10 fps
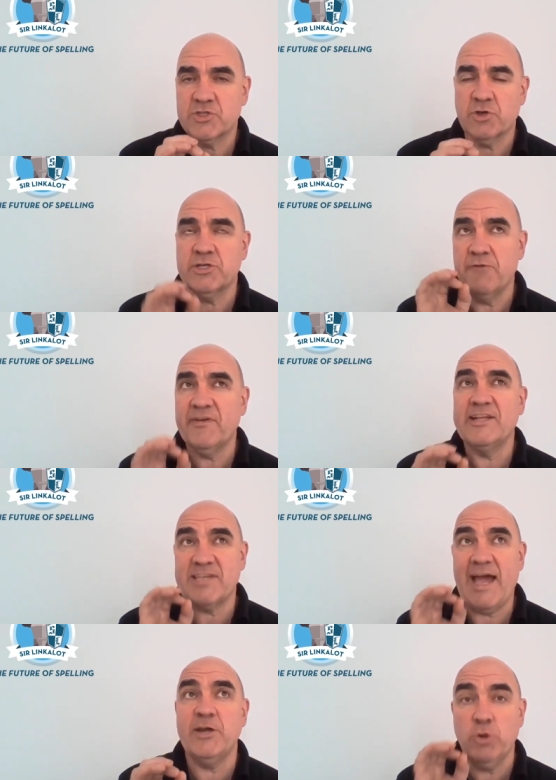Sorry, don't forget
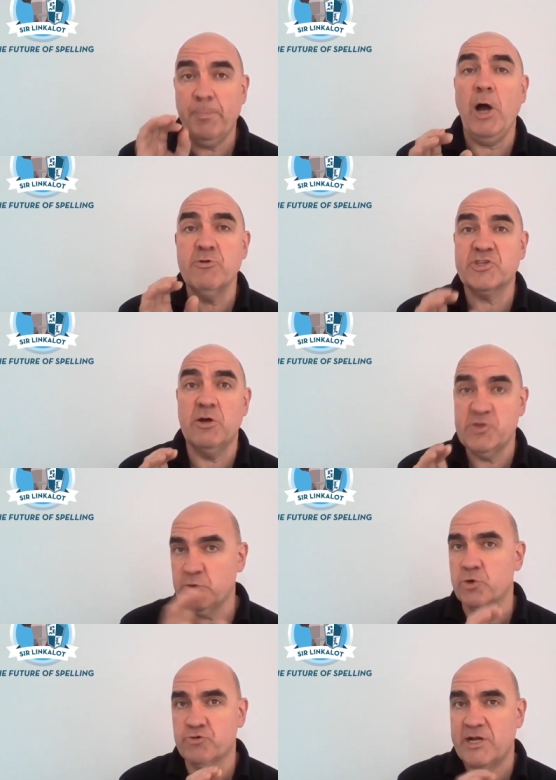to add your postcode to
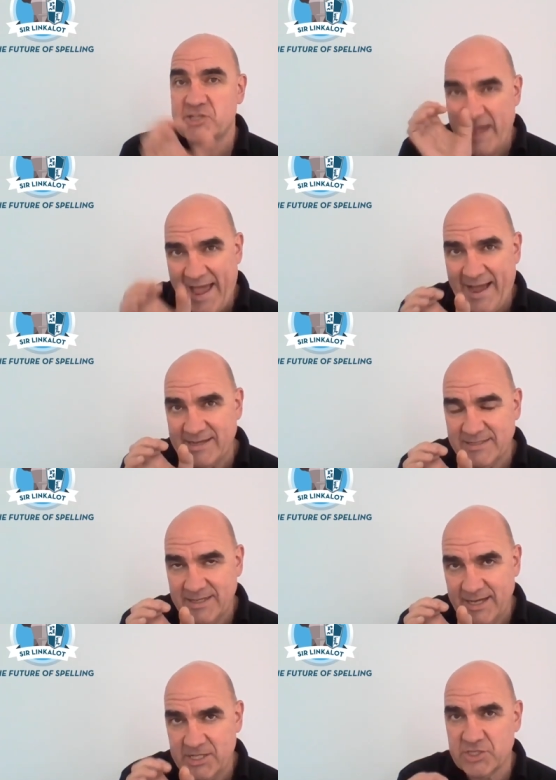your address. Add
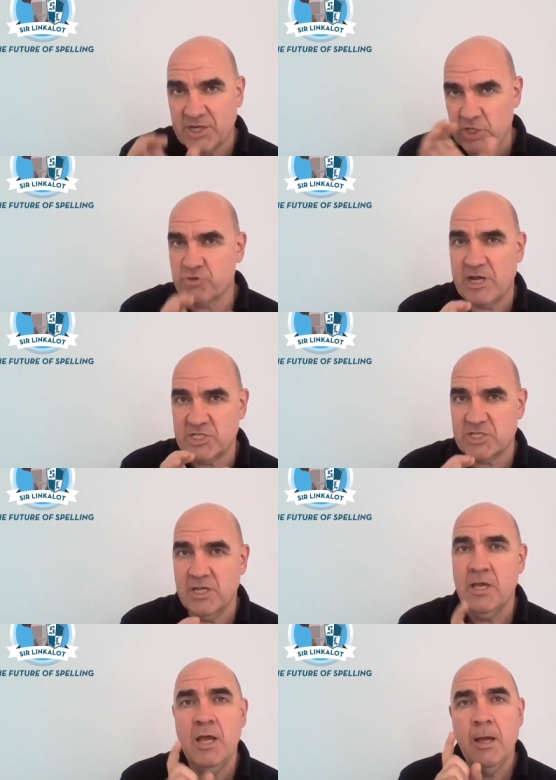inside address.
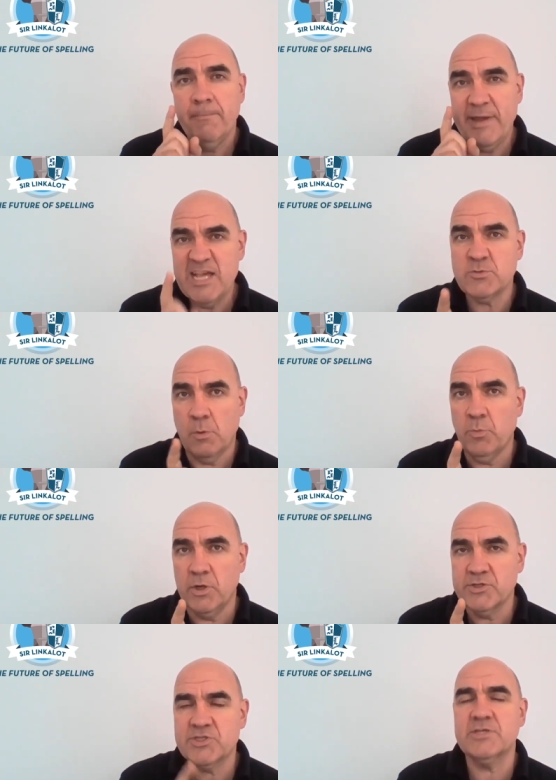But his one
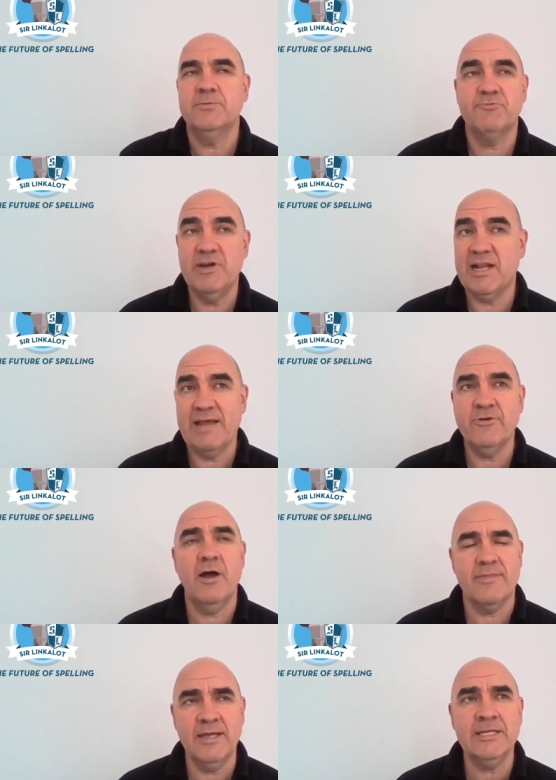was, really clever, I
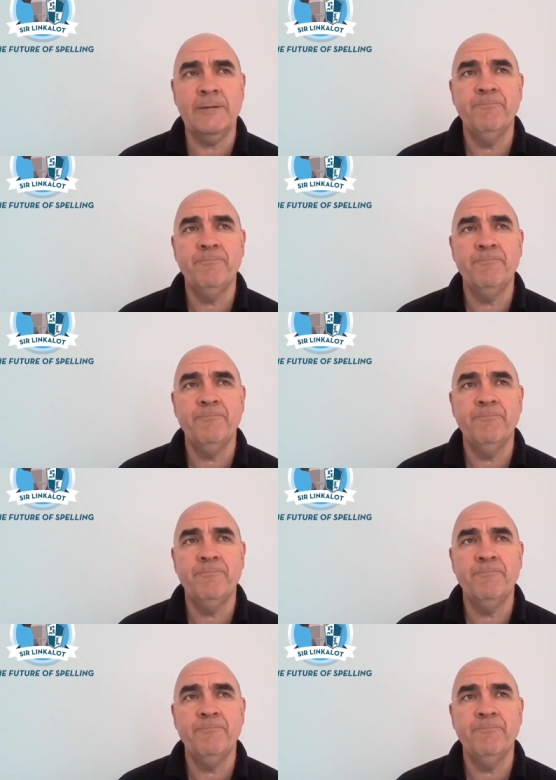think.